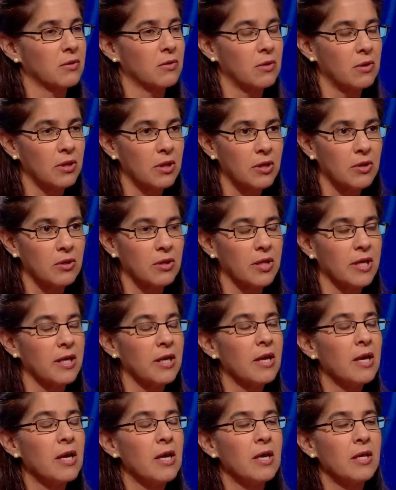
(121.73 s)
So
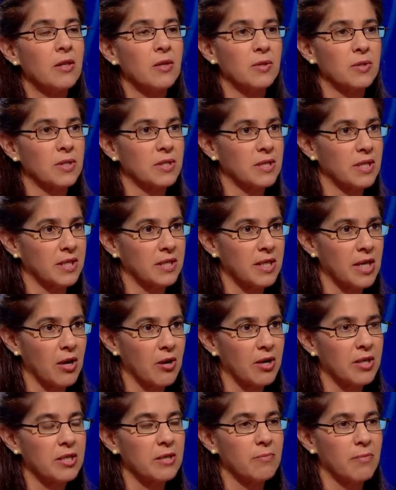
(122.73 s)
clearly, there's a
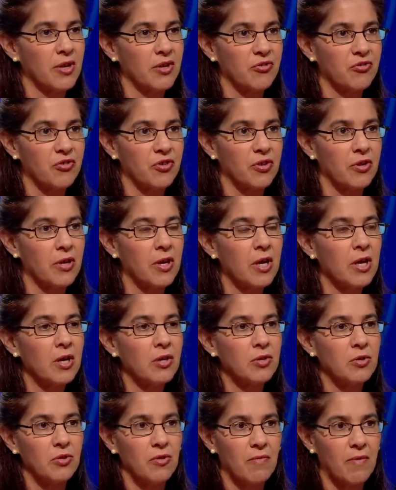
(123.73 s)
sectarian dimension
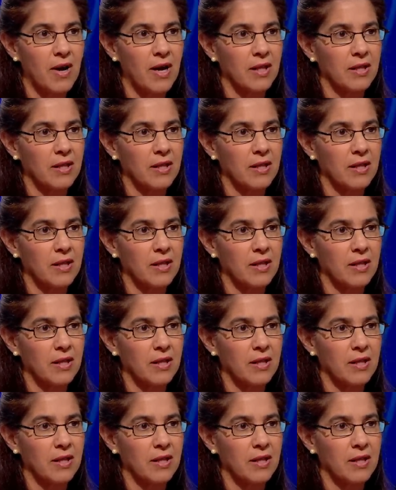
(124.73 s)
to the